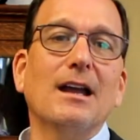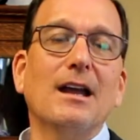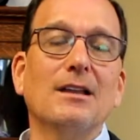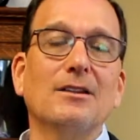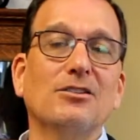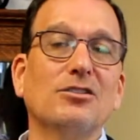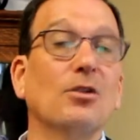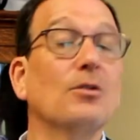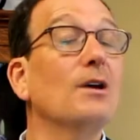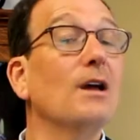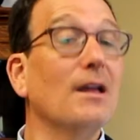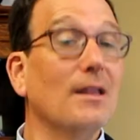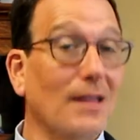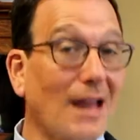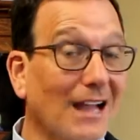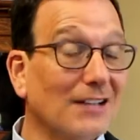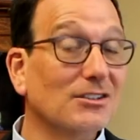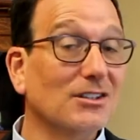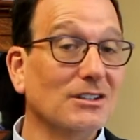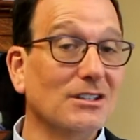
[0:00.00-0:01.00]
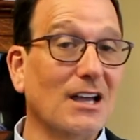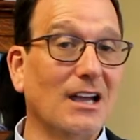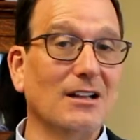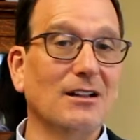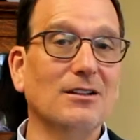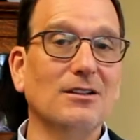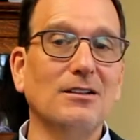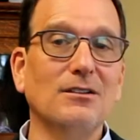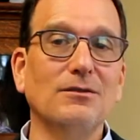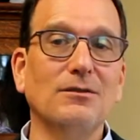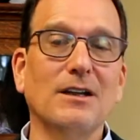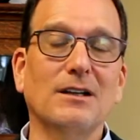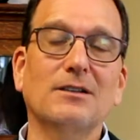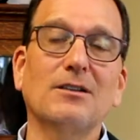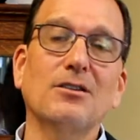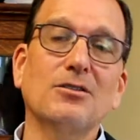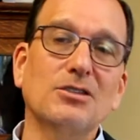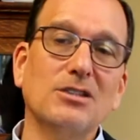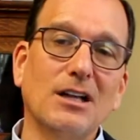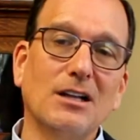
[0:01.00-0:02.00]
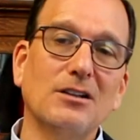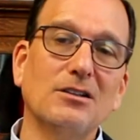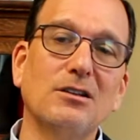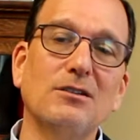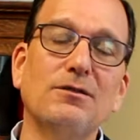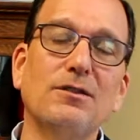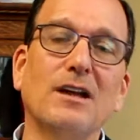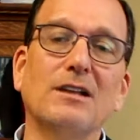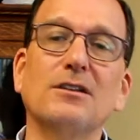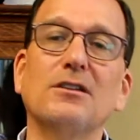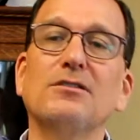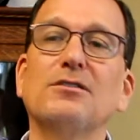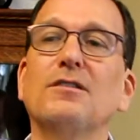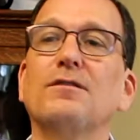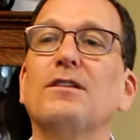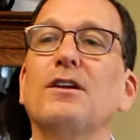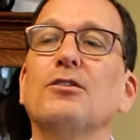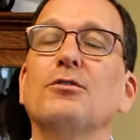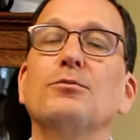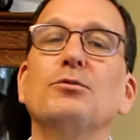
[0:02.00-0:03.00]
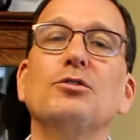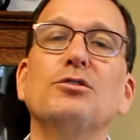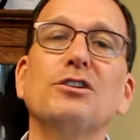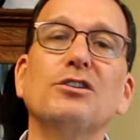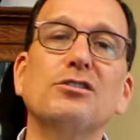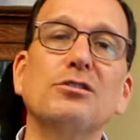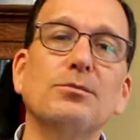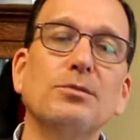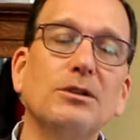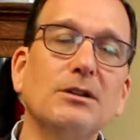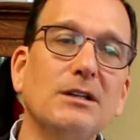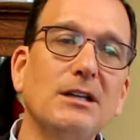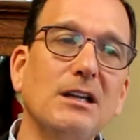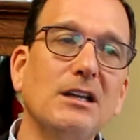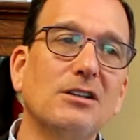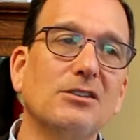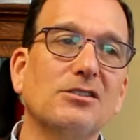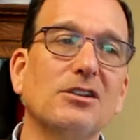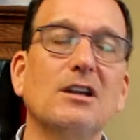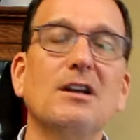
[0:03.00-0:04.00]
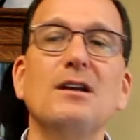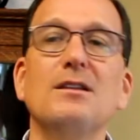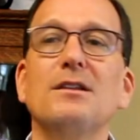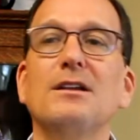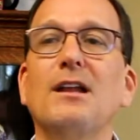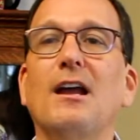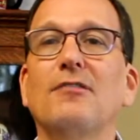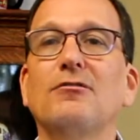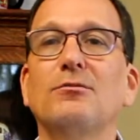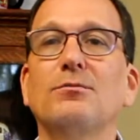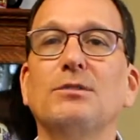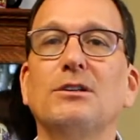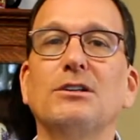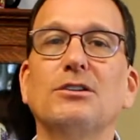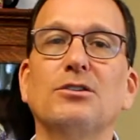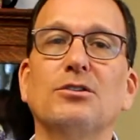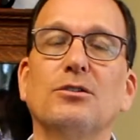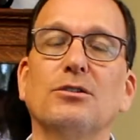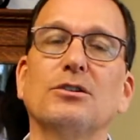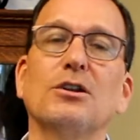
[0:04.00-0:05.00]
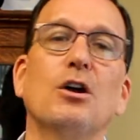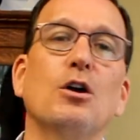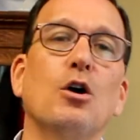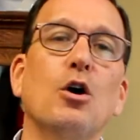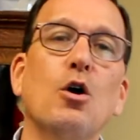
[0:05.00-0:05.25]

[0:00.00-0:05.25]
And so that's a title defect. Another title defect is if there are municipal liens that haven't been cured.